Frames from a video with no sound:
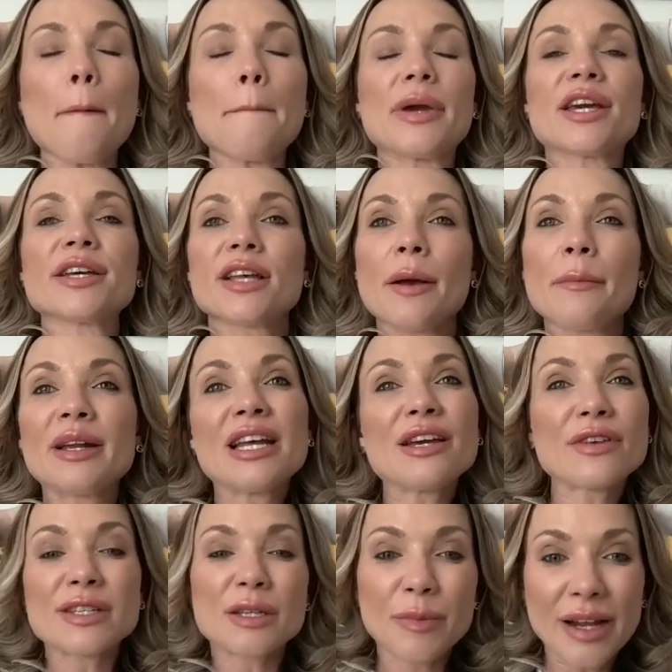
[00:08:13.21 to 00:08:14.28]
Because I
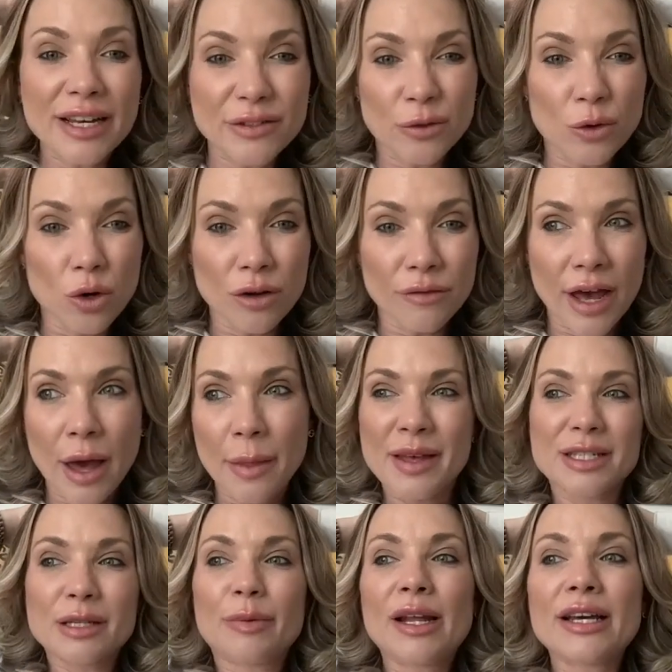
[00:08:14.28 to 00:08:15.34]
believe there's a place for all of it. And
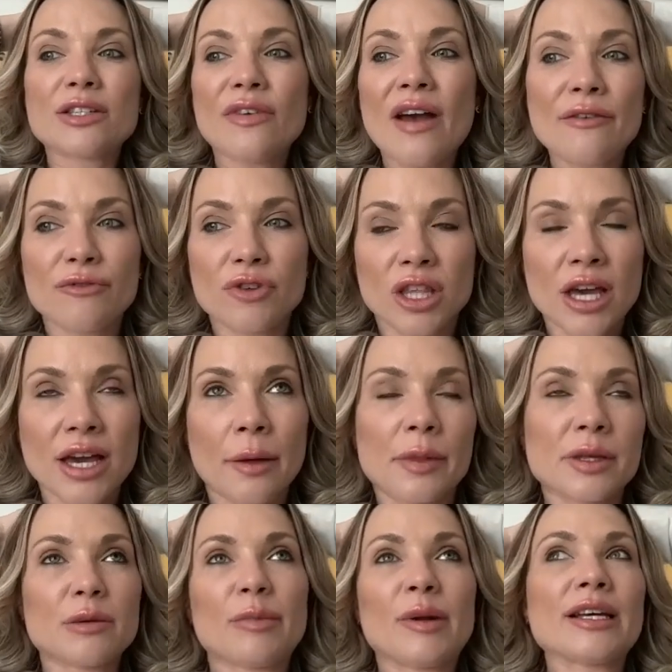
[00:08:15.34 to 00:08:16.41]
there's a place for everything. And
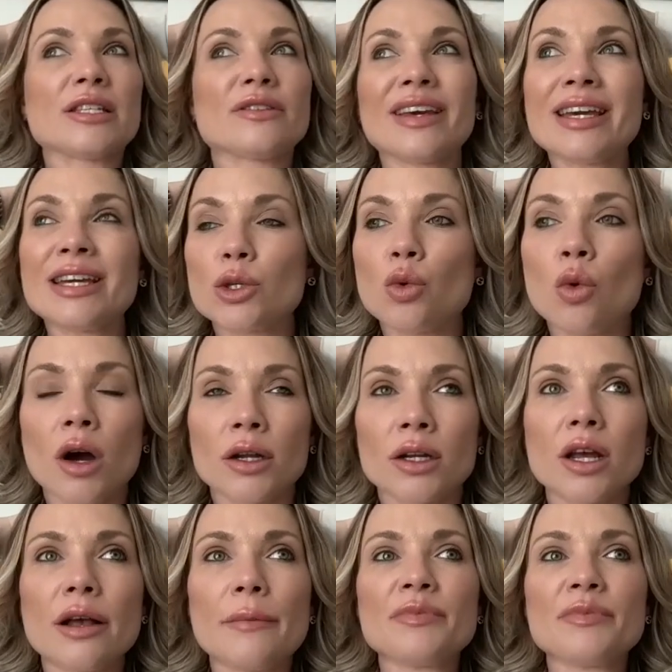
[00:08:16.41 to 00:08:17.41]
there's a place for each one.